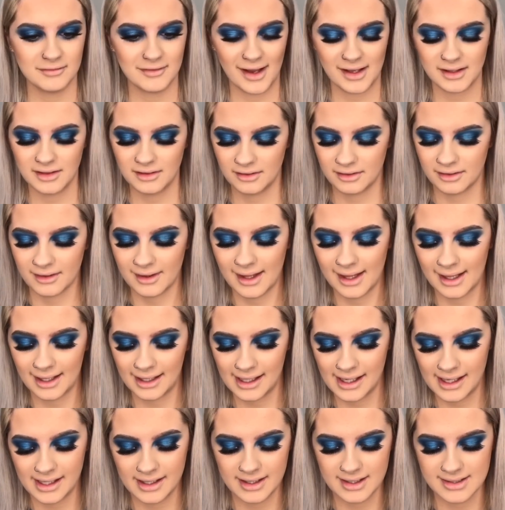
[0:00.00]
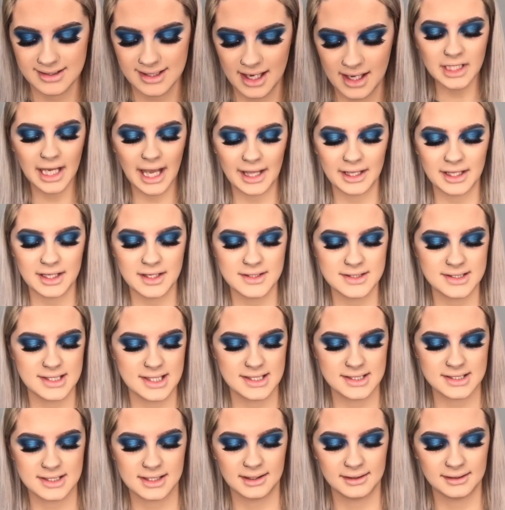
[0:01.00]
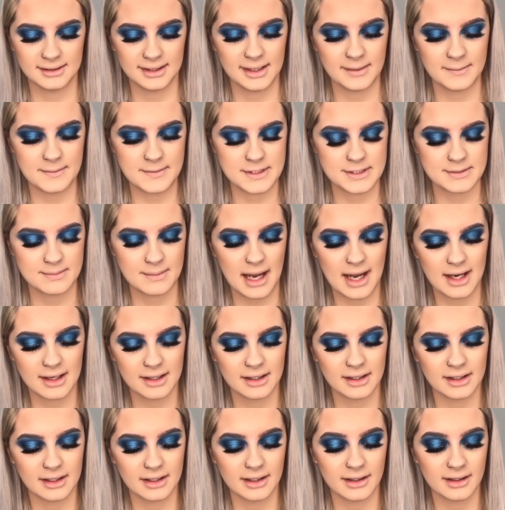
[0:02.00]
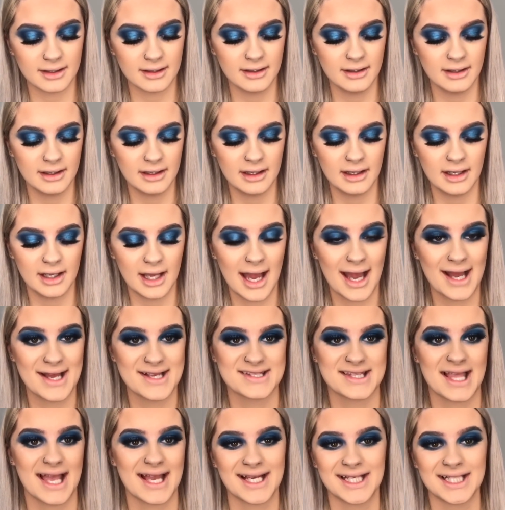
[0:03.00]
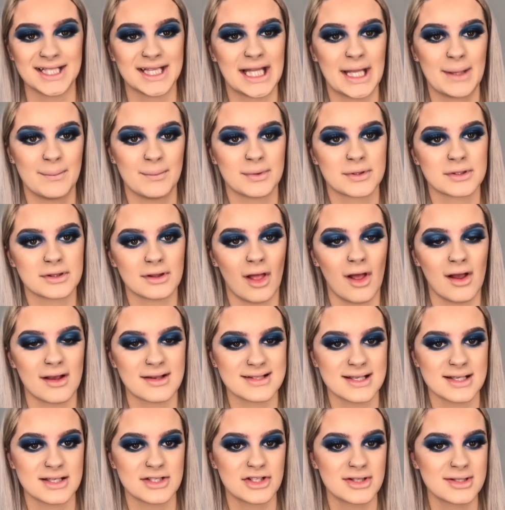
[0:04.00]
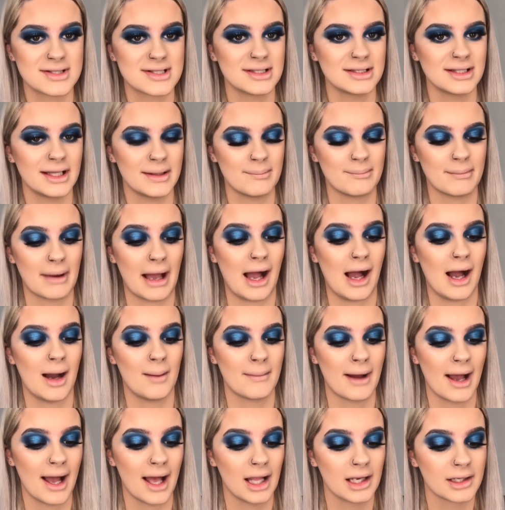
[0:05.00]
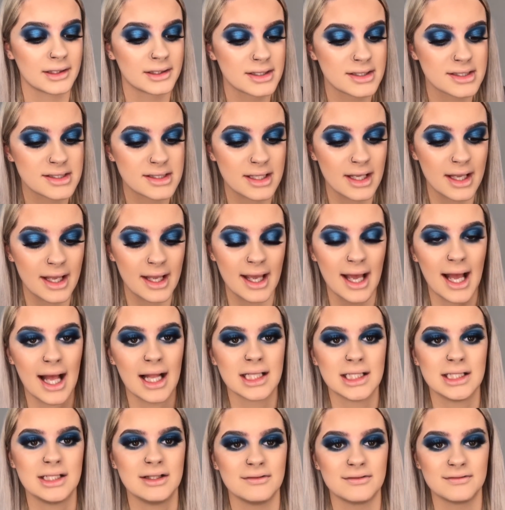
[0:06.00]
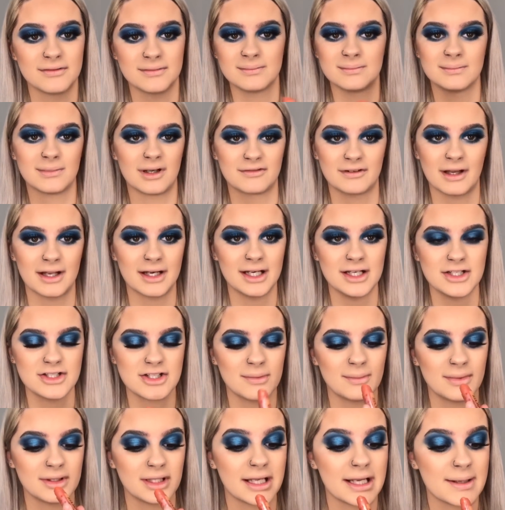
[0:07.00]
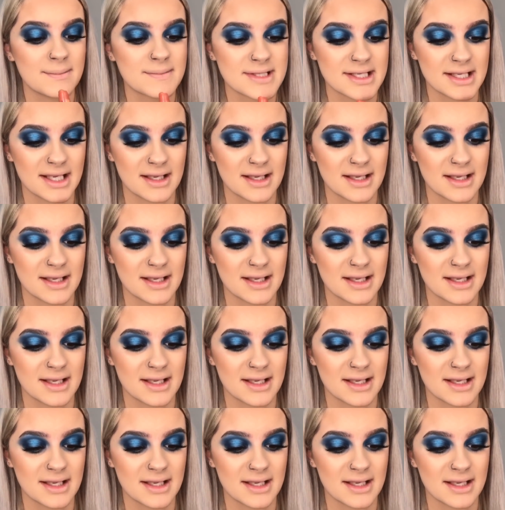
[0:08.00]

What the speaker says: Final thing is I use this lip smacker as like a lip gloss. It's just a lip balm, and I'll leave my foundation on my lips.